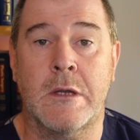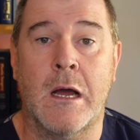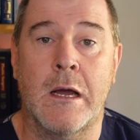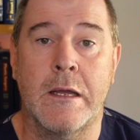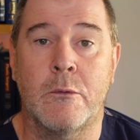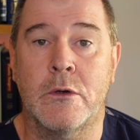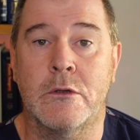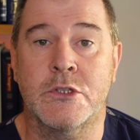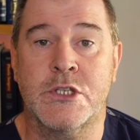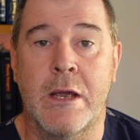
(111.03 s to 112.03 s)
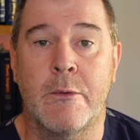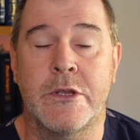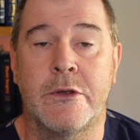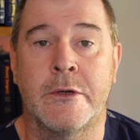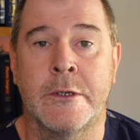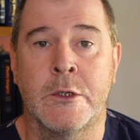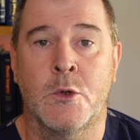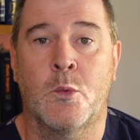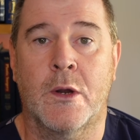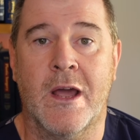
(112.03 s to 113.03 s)
I will share with you
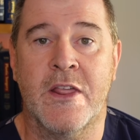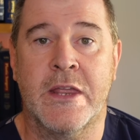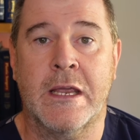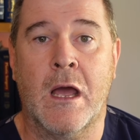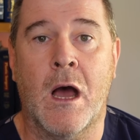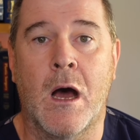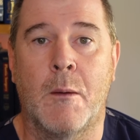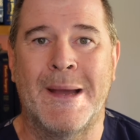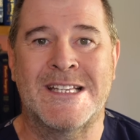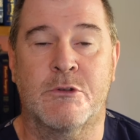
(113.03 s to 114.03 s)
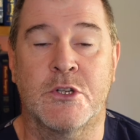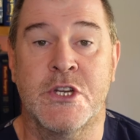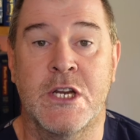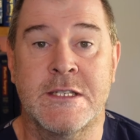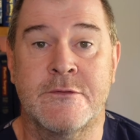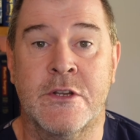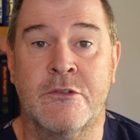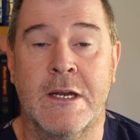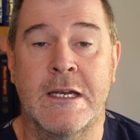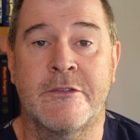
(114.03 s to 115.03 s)
what I think are better alternatives to
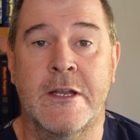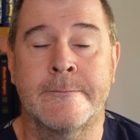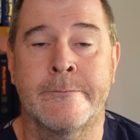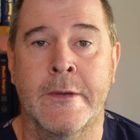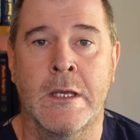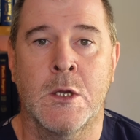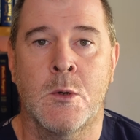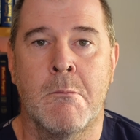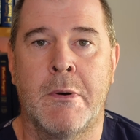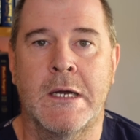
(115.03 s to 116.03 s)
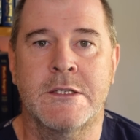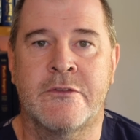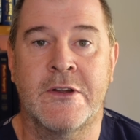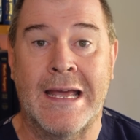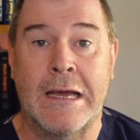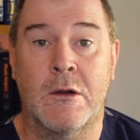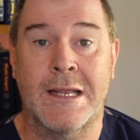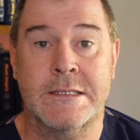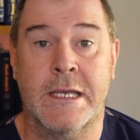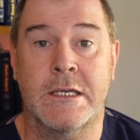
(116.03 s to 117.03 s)
thread lifting, but for now
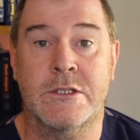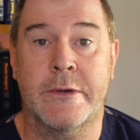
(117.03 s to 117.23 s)
let's get into